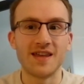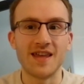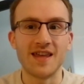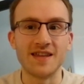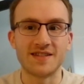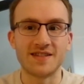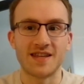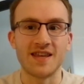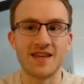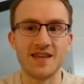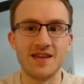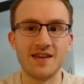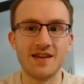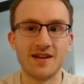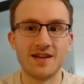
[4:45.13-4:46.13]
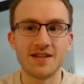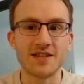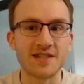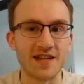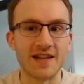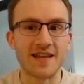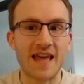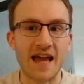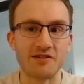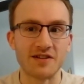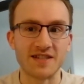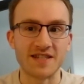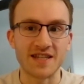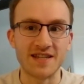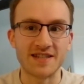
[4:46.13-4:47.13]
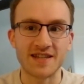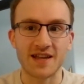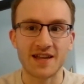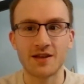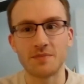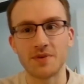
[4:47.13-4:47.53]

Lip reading: is he still a guarantee, Saka?